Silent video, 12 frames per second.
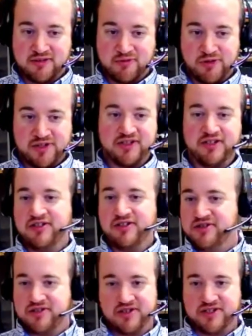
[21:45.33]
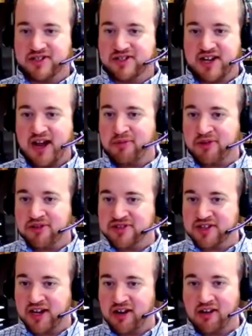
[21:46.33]
used to use just a snap-on
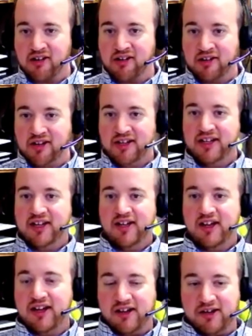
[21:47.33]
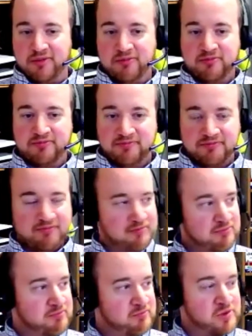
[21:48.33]
scanner. Um,
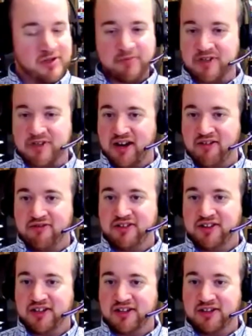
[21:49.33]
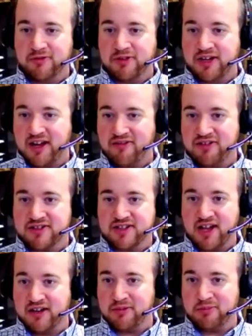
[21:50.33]
Pretty much everything that we have that's
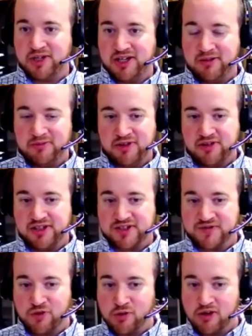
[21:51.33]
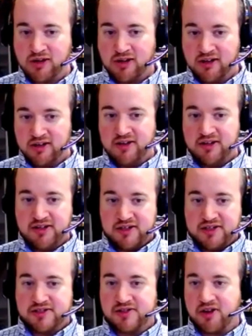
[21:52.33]
light and medium duty is Ford.
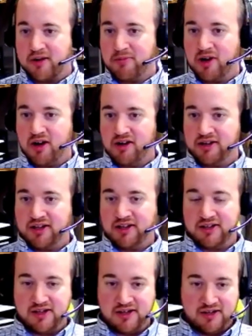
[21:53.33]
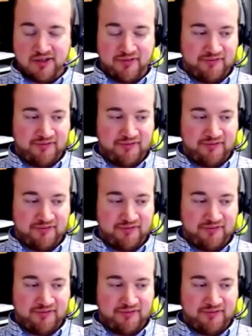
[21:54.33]
So I bought a